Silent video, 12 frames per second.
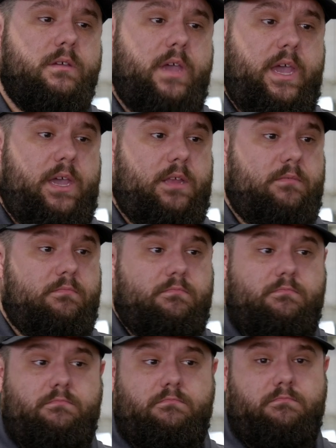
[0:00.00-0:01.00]

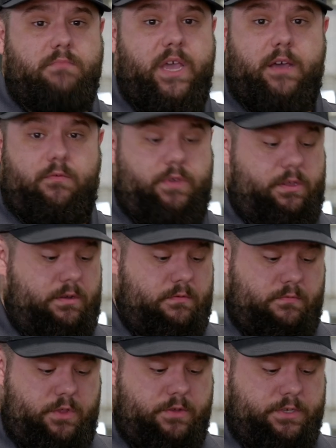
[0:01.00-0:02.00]
And yeah, we
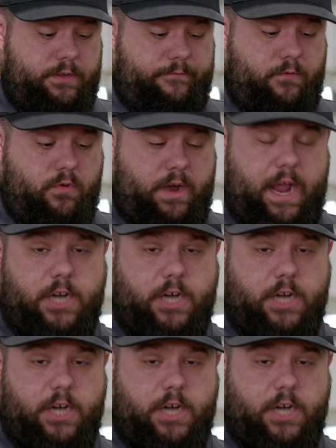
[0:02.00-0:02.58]
use it for